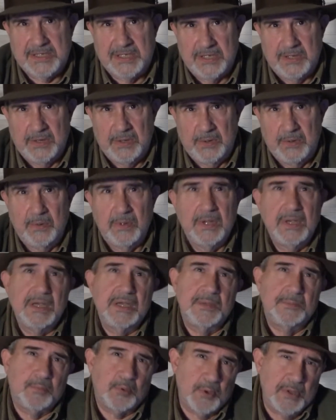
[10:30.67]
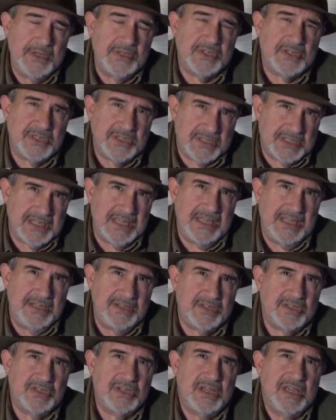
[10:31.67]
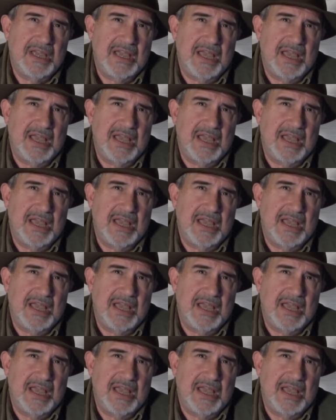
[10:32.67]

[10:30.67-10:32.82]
to preach and teach